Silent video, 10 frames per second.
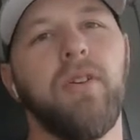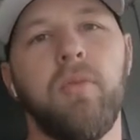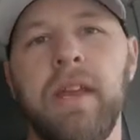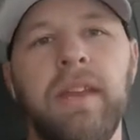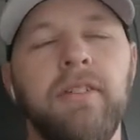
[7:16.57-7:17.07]
go
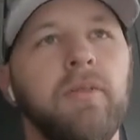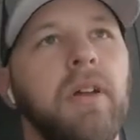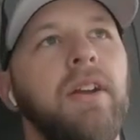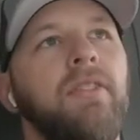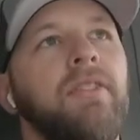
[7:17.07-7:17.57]
Wendy's or
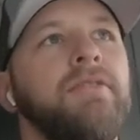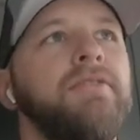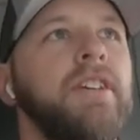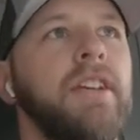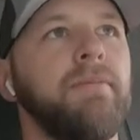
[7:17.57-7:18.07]
whatever
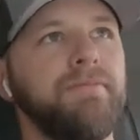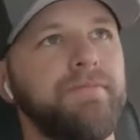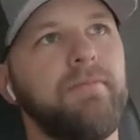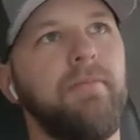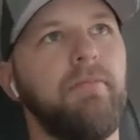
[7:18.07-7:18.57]
and get a
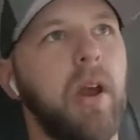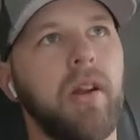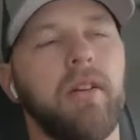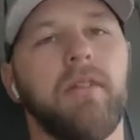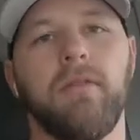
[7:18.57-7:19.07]

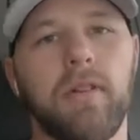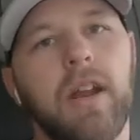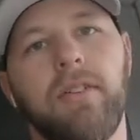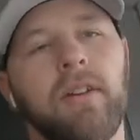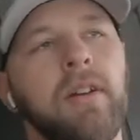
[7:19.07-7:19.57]
burger or
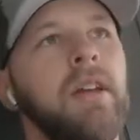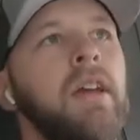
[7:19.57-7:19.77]
whatever.